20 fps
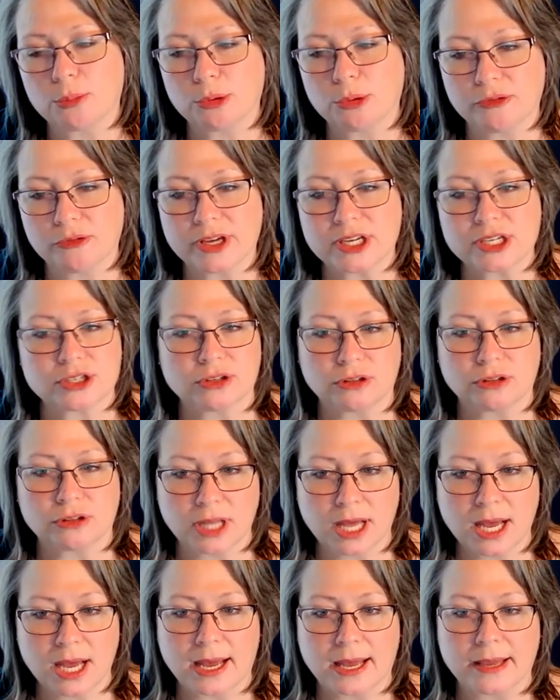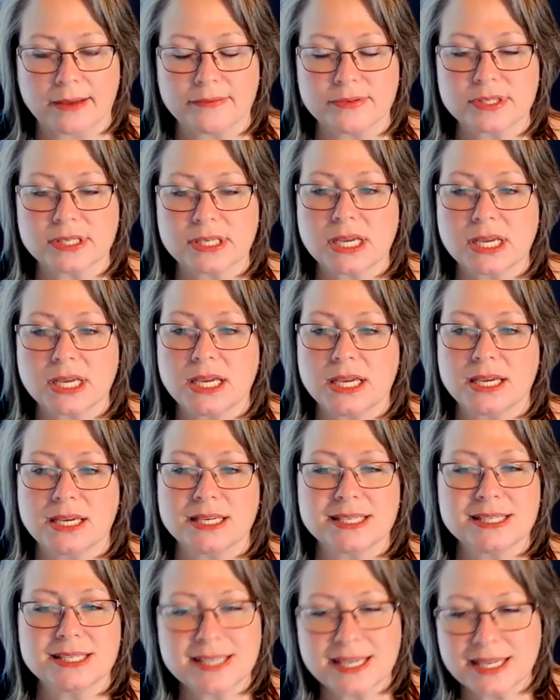our professional lives
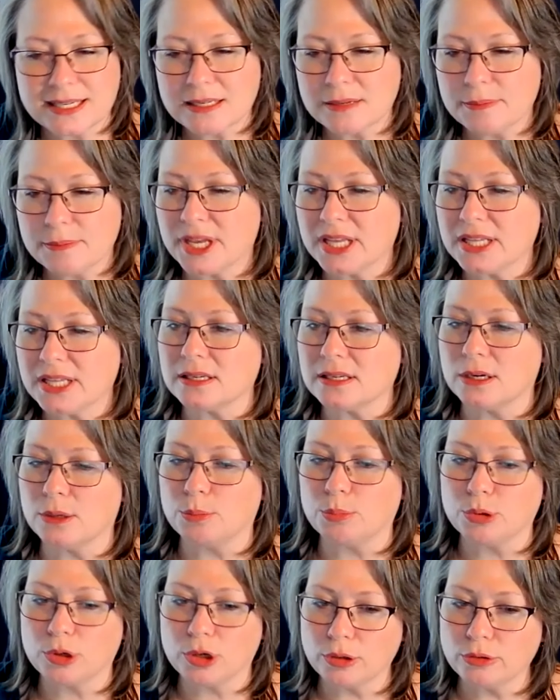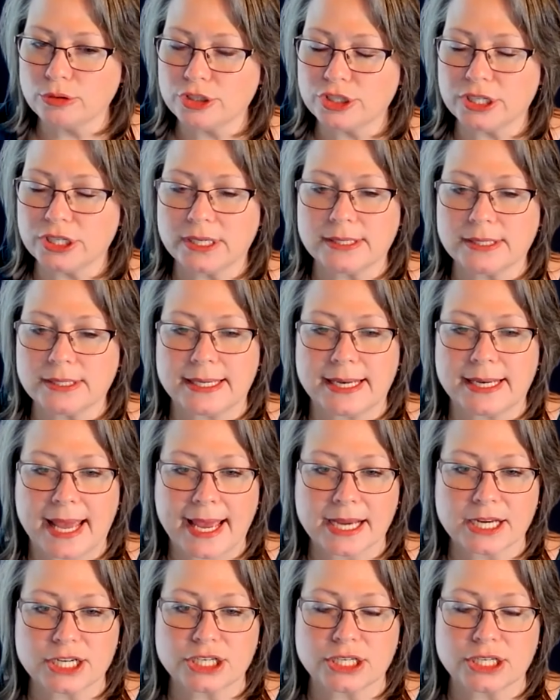sentiments, approaches, and
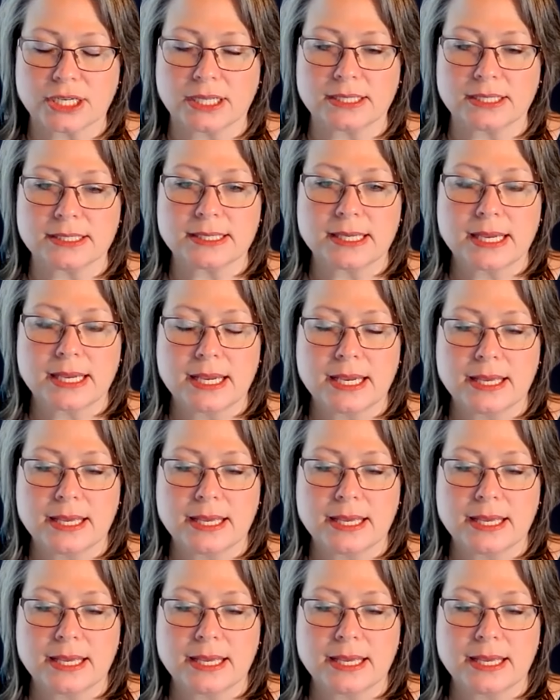actions